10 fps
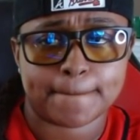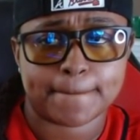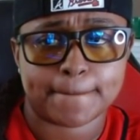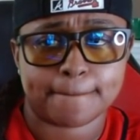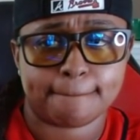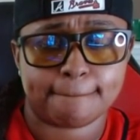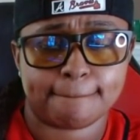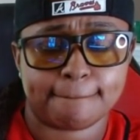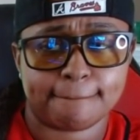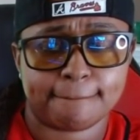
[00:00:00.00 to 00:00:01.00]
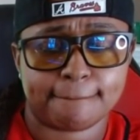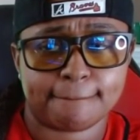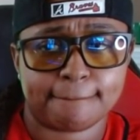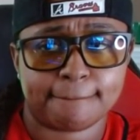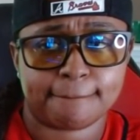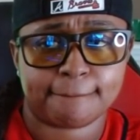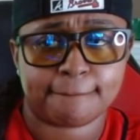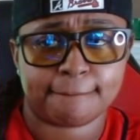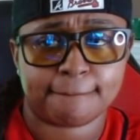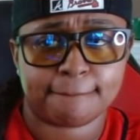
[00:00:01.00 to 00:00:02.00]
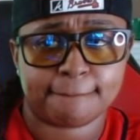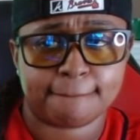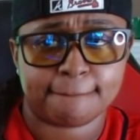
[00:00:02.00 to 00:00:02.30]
(silent)